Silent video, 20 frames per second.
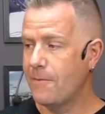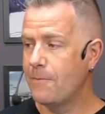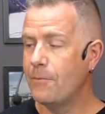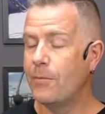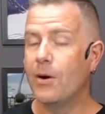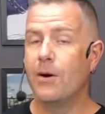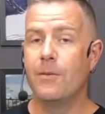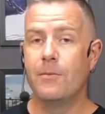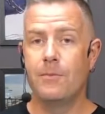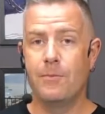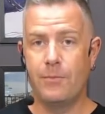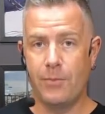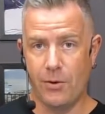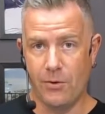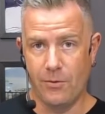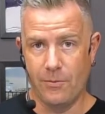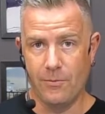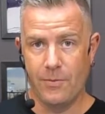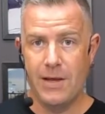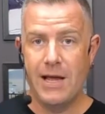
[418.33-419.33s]
boom, boom.
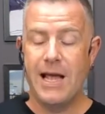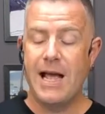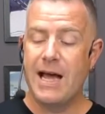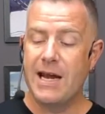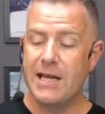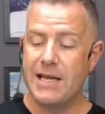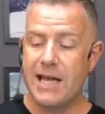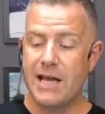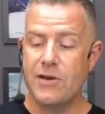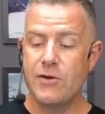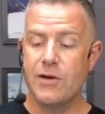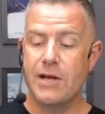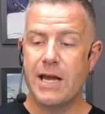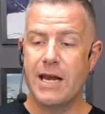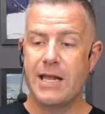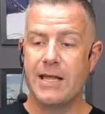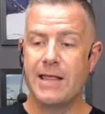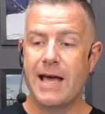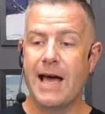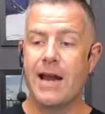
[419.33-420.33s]
And again, you're
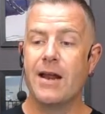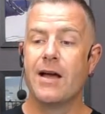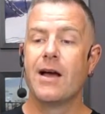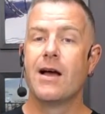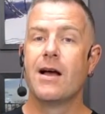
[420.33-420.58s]
getting that